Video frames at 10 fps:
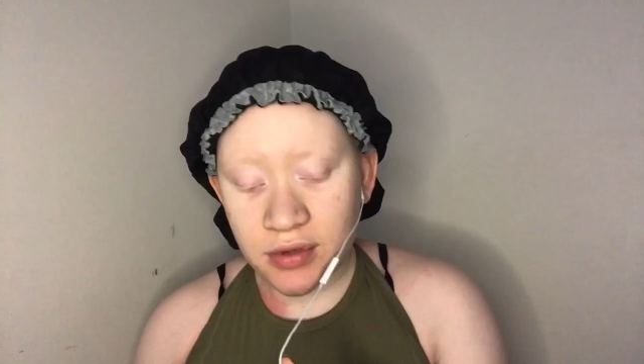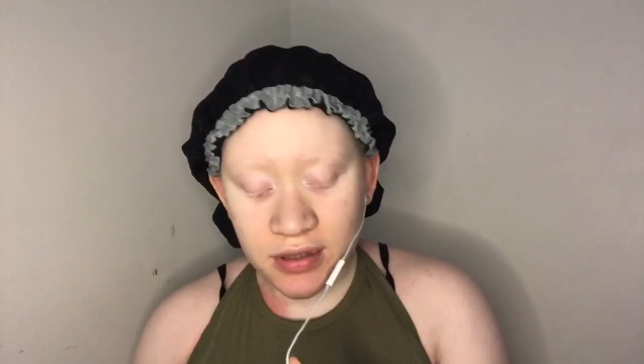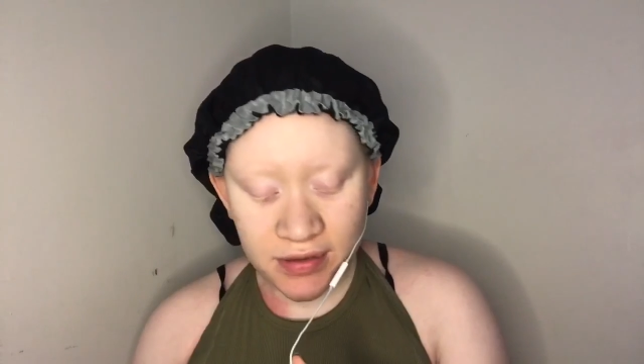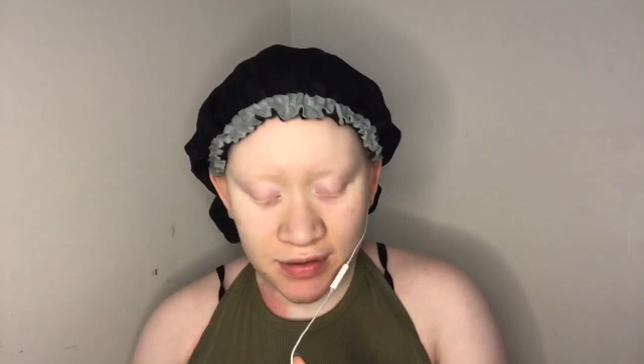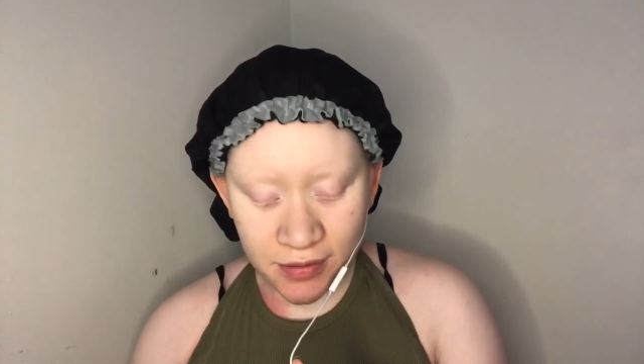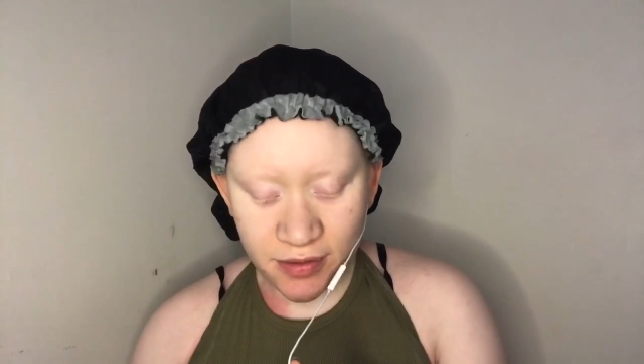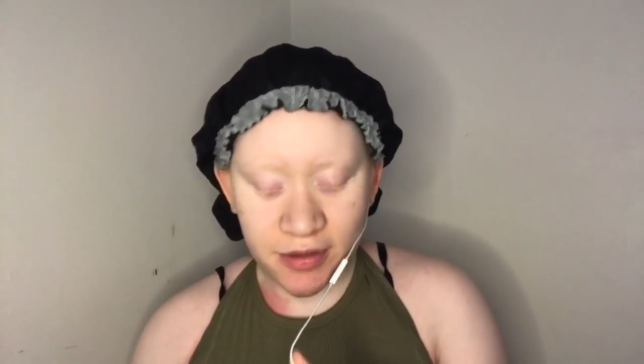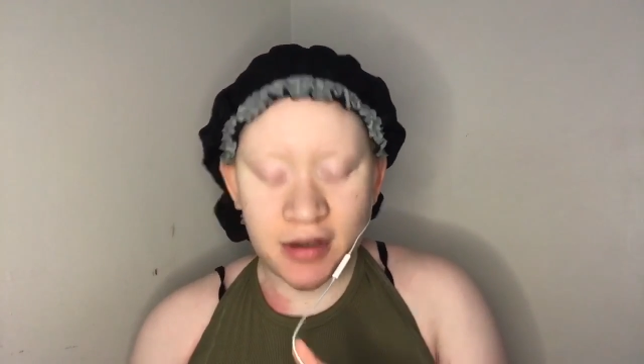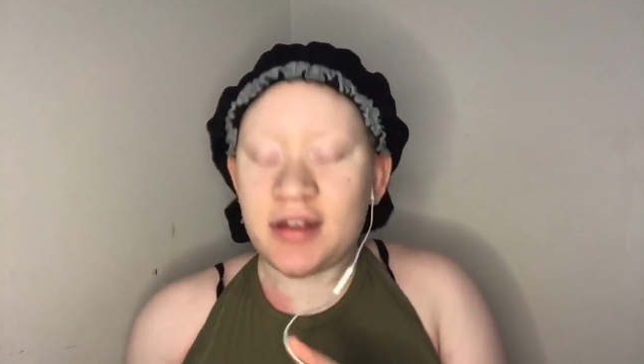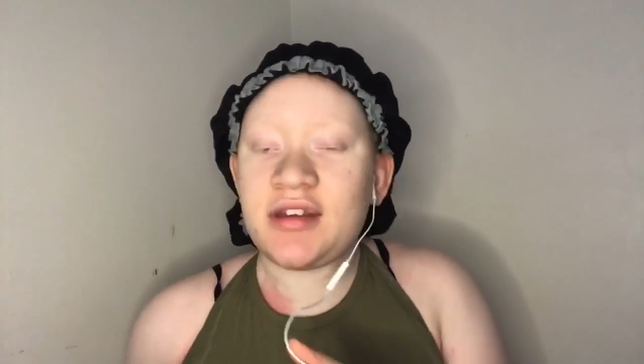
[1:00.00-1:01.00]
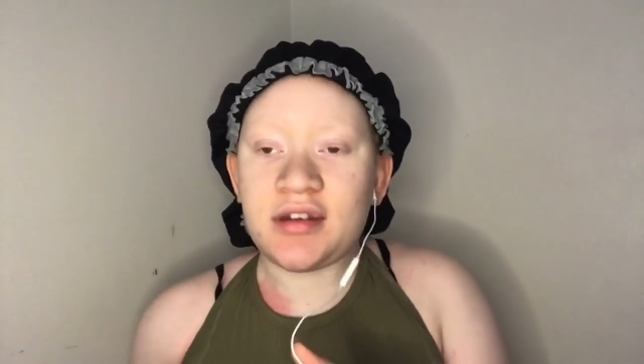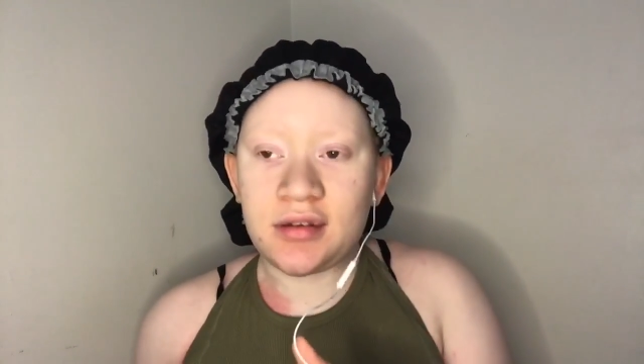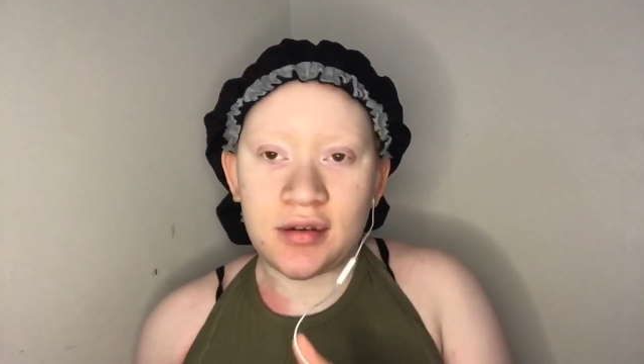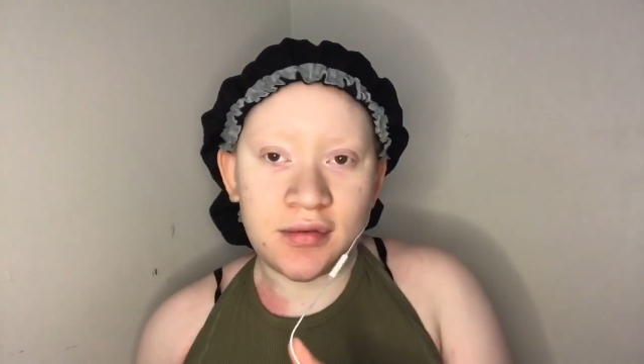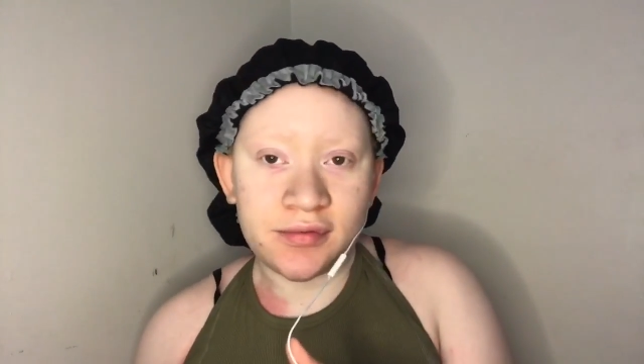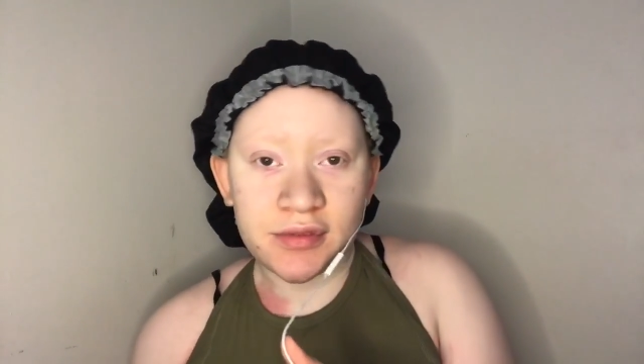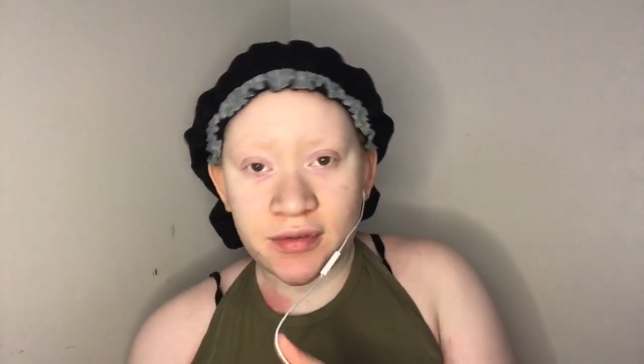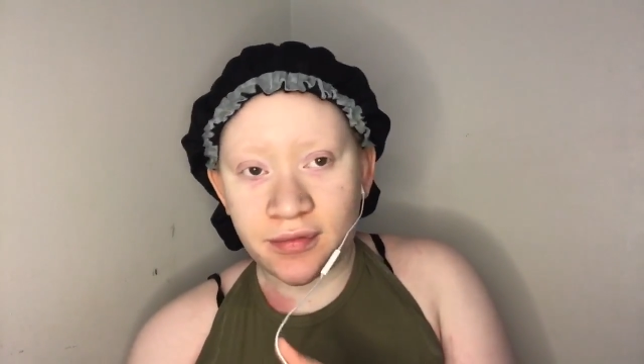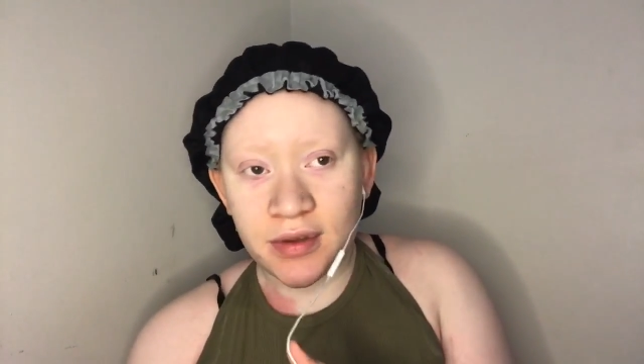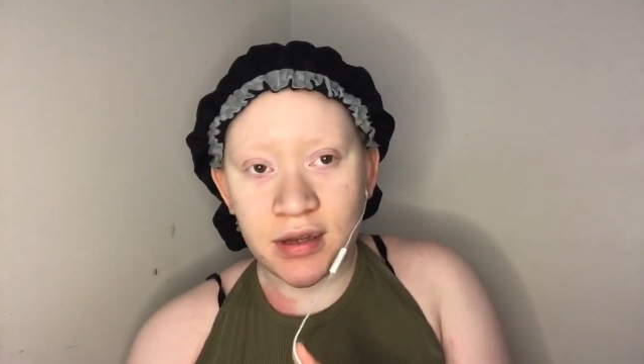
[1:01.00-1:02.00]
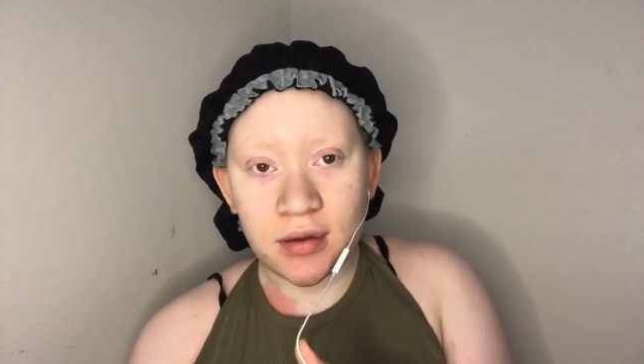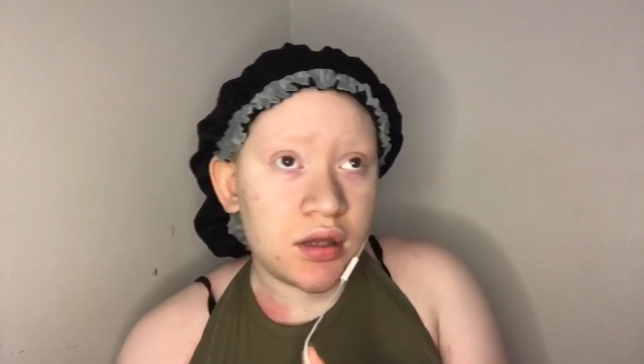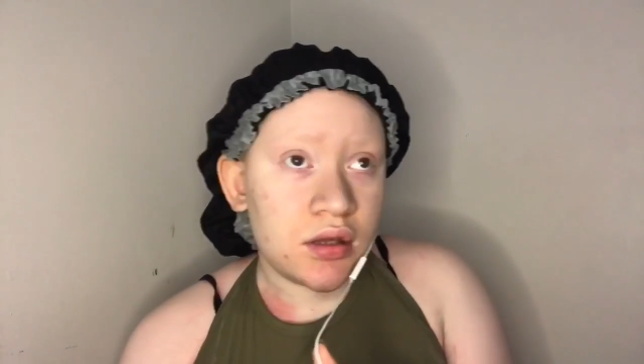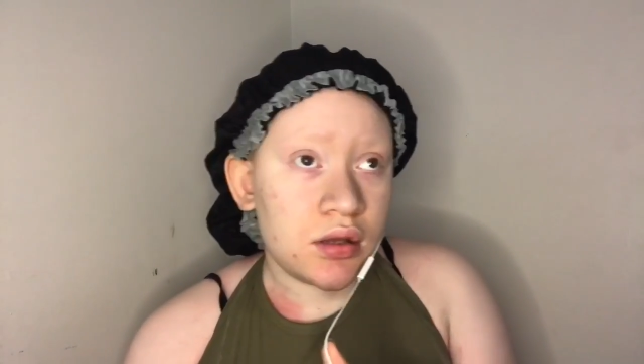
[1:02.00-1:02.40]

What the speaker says: till the end of the video.